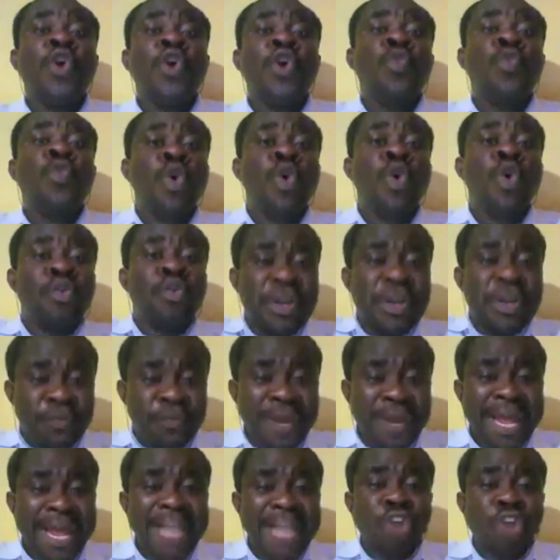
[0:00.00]
will
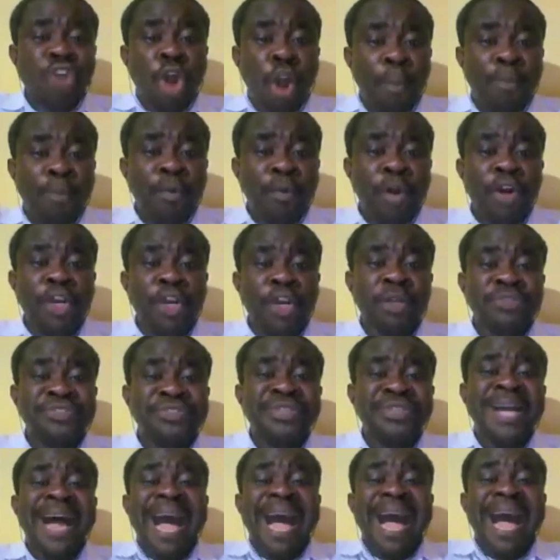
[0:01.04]
reflect or
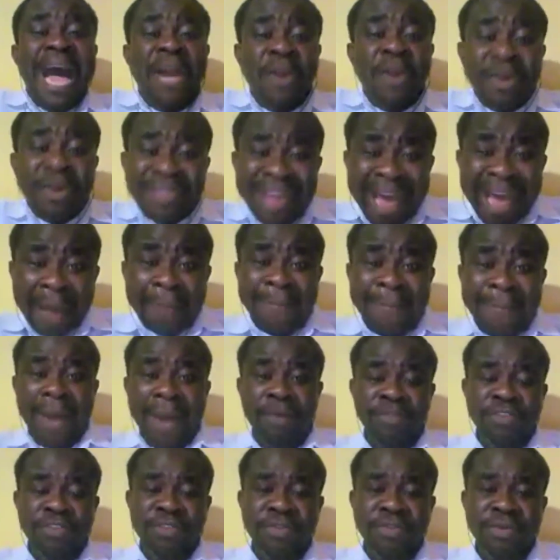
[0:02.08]
produce another
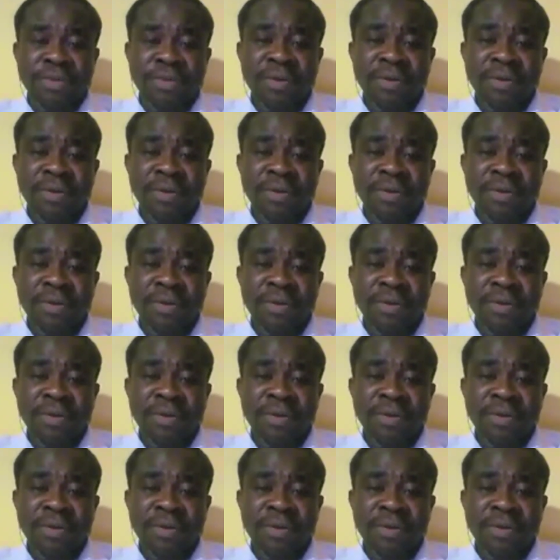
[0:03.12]
amount